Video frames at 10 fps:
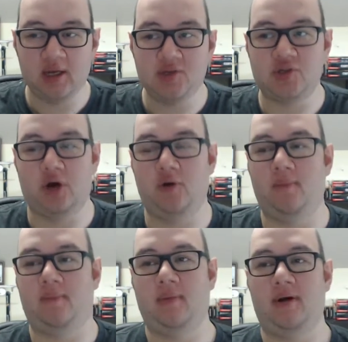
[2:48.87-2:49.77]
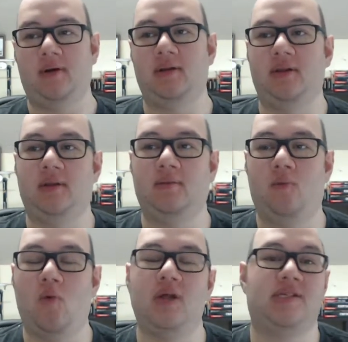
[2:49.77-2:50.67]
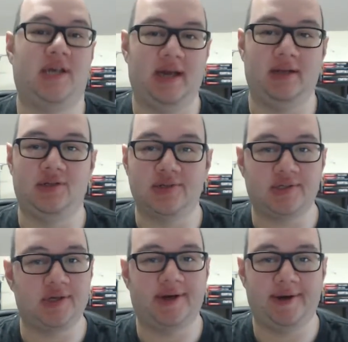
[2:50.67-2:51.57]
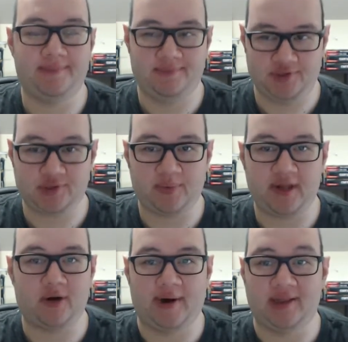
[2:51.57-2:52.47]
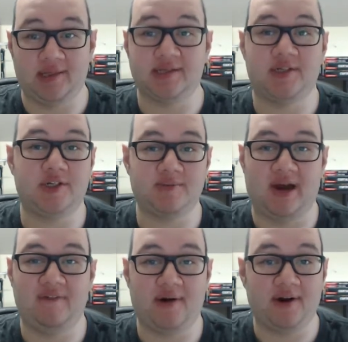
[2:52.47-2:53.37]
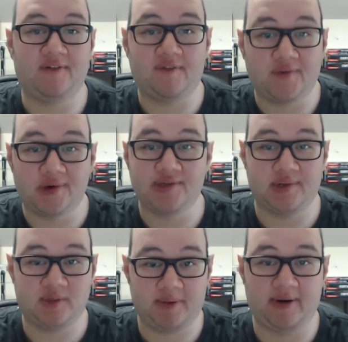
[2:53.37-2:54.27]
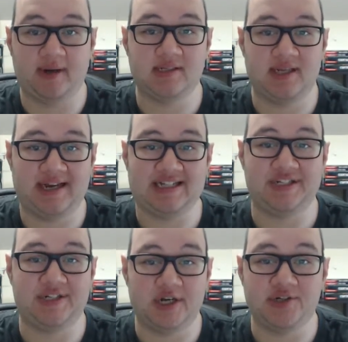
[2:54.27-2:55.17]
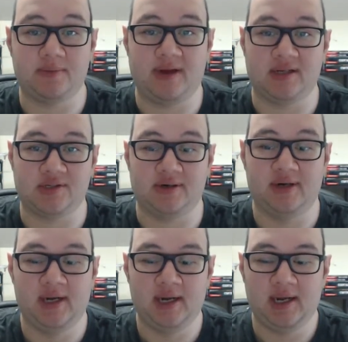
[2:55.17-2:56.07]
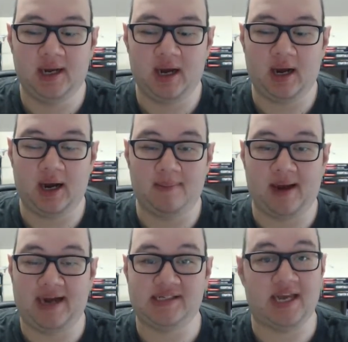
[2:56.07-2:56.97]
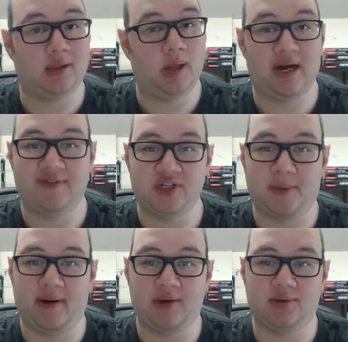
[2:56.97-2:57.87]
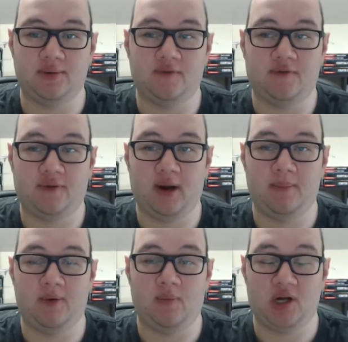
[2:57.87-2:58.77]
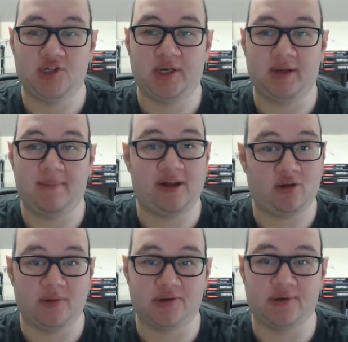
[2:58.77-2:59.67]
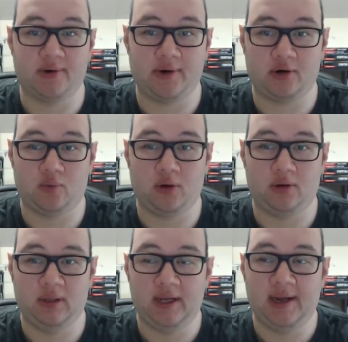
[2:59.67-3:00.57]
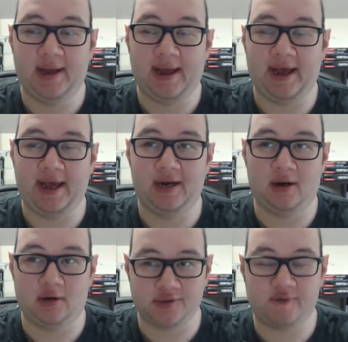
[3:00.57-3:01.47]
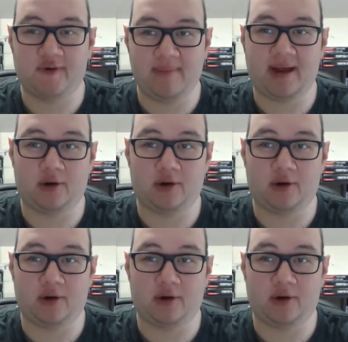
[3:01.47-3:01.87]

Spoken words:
So once again, just to reiterate, this is my very first experience as a dungeon master. I take a lot of inspiration from watching Matthew Mercer in Critical Role, and also from Matt